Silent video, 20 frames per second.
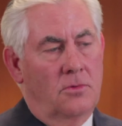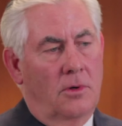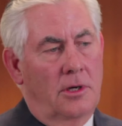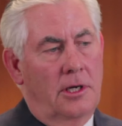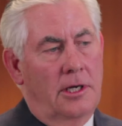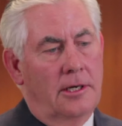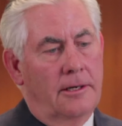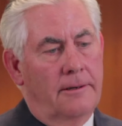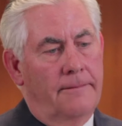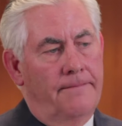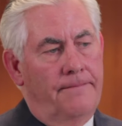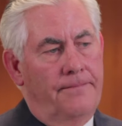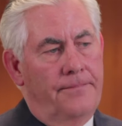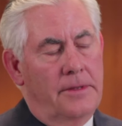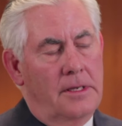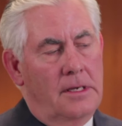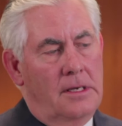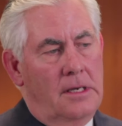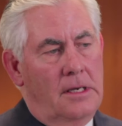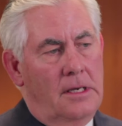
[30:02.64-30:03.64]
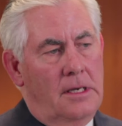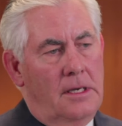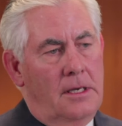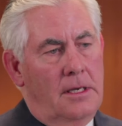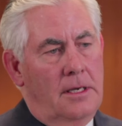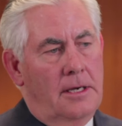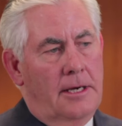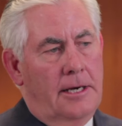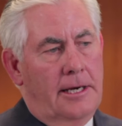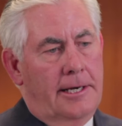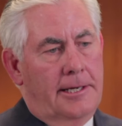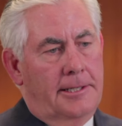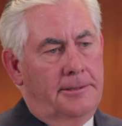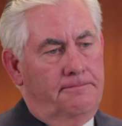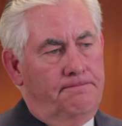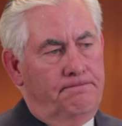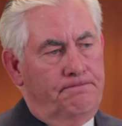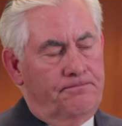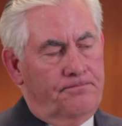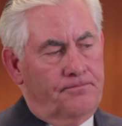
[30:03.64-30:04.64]
well. Uh,
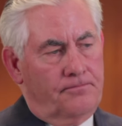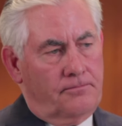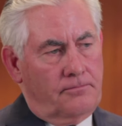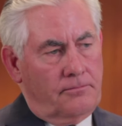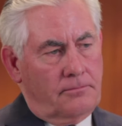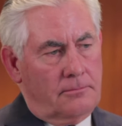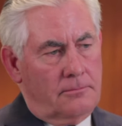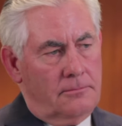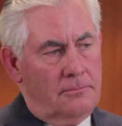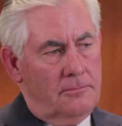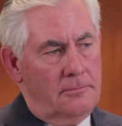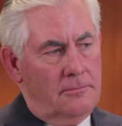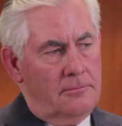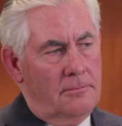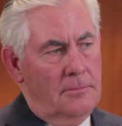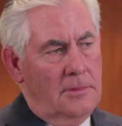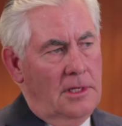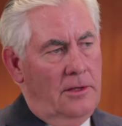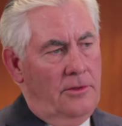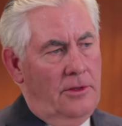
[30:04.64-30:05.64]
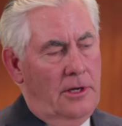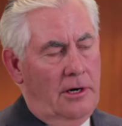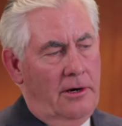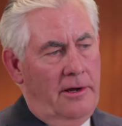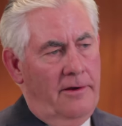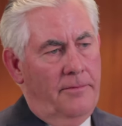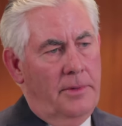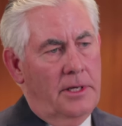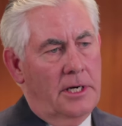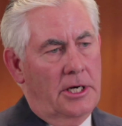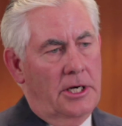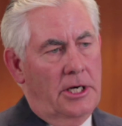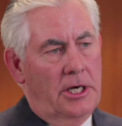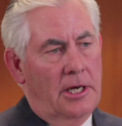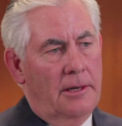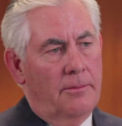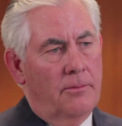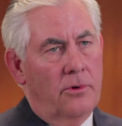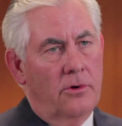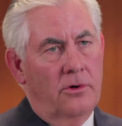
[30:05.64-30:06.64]
there have been a
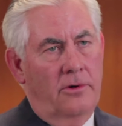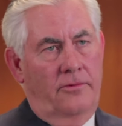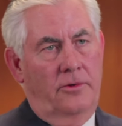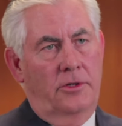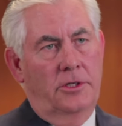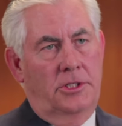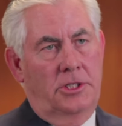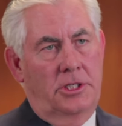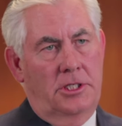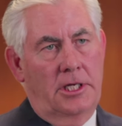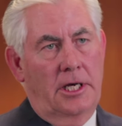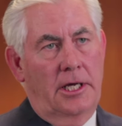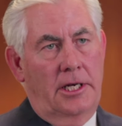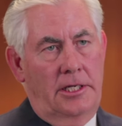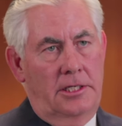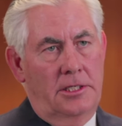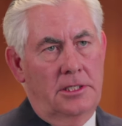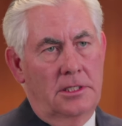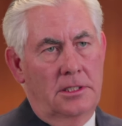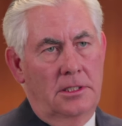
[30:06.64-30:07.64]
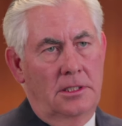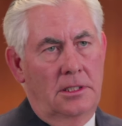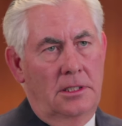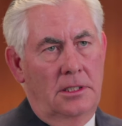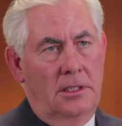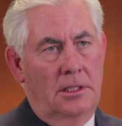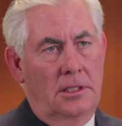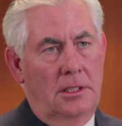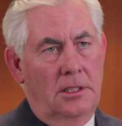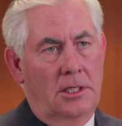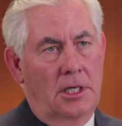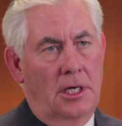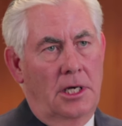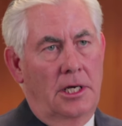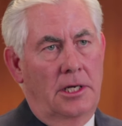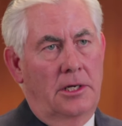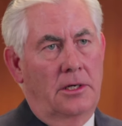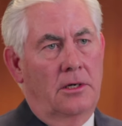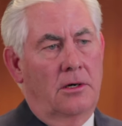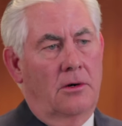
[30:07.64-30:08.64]
number of good studies
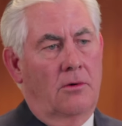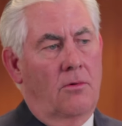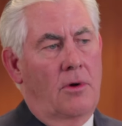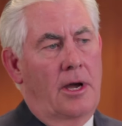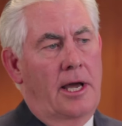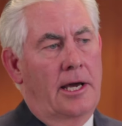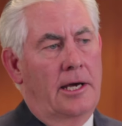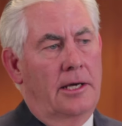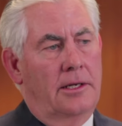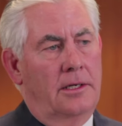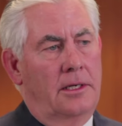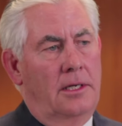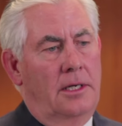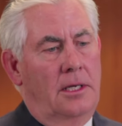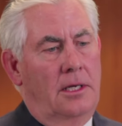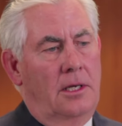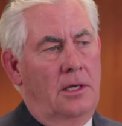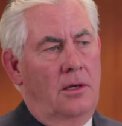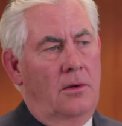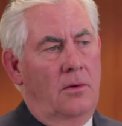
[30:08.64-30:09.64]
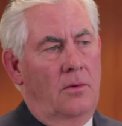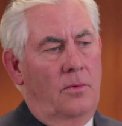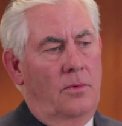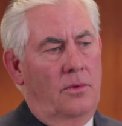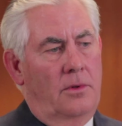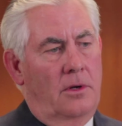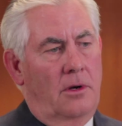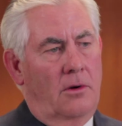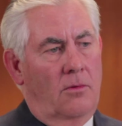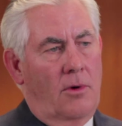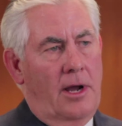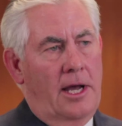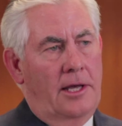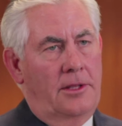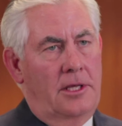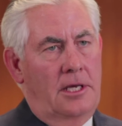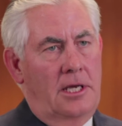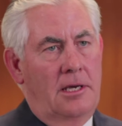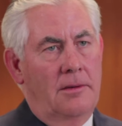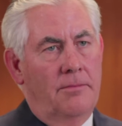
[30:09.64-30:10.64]
done around
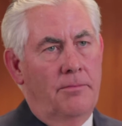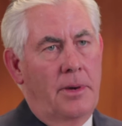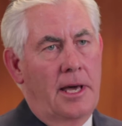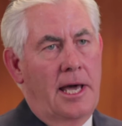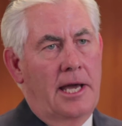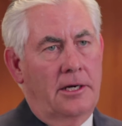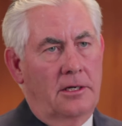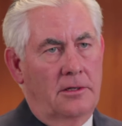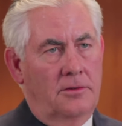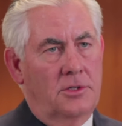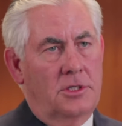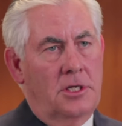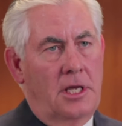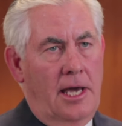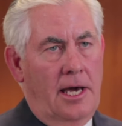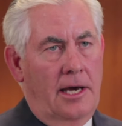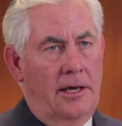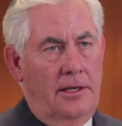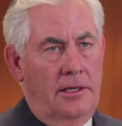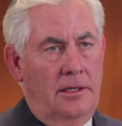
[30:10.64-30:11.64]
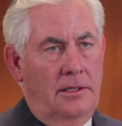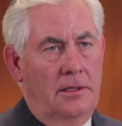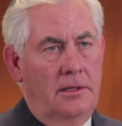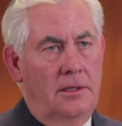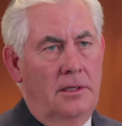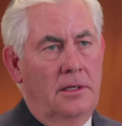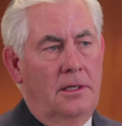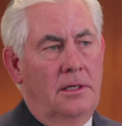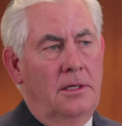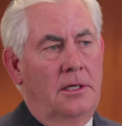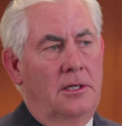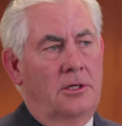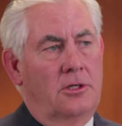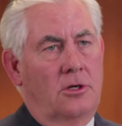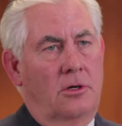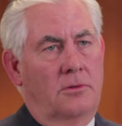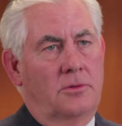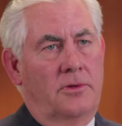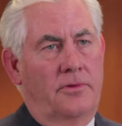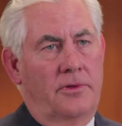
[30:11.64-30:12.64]
around the impact of scouting in
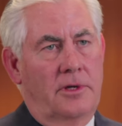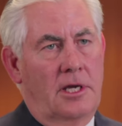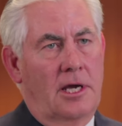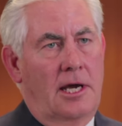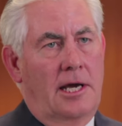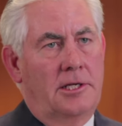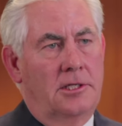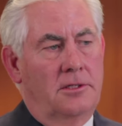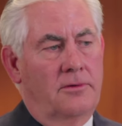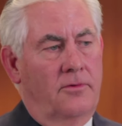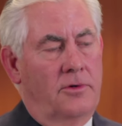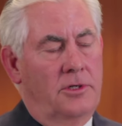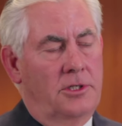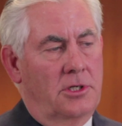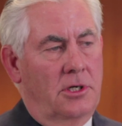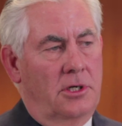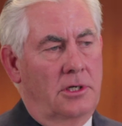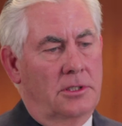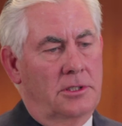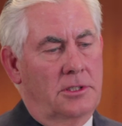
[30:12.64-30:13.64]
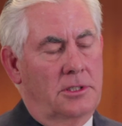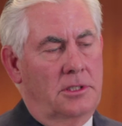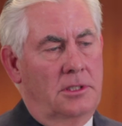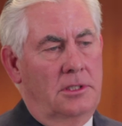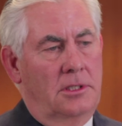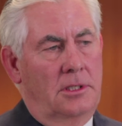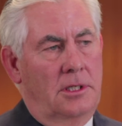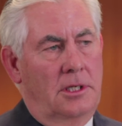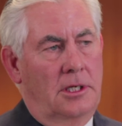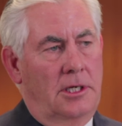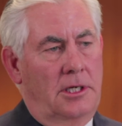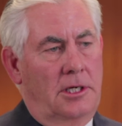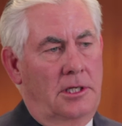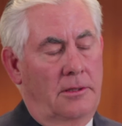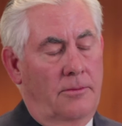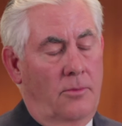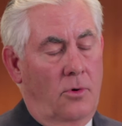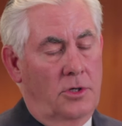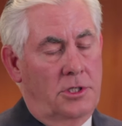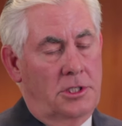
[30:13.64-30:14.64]
terms of the kinds of results. Uh, in
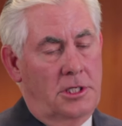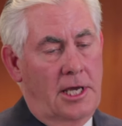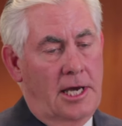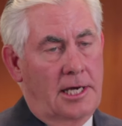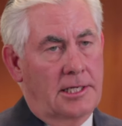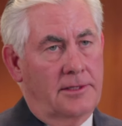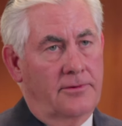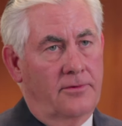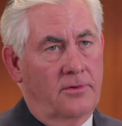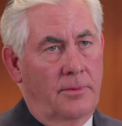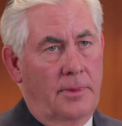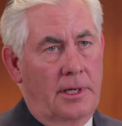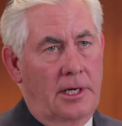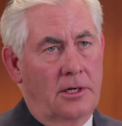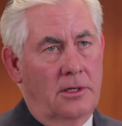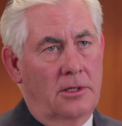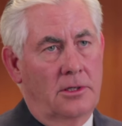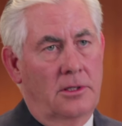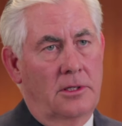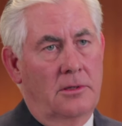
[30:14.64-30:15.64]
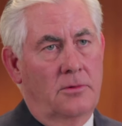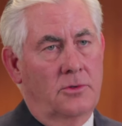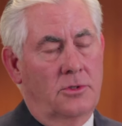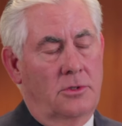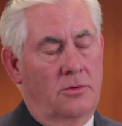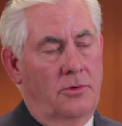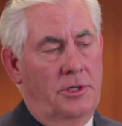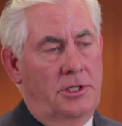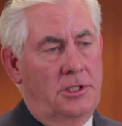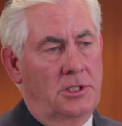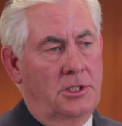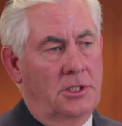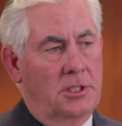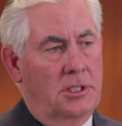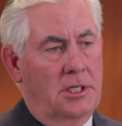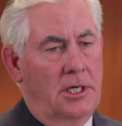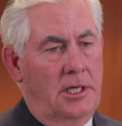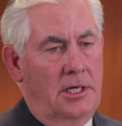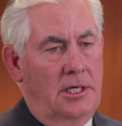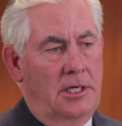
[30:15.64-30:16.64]
the Boy Scouts of America, there was a recent
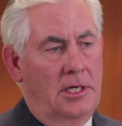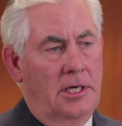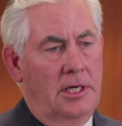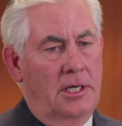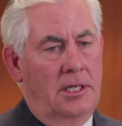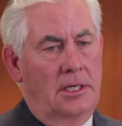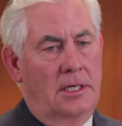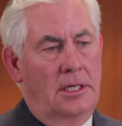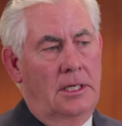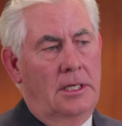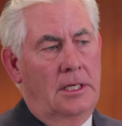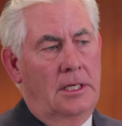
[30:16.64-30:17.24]
study done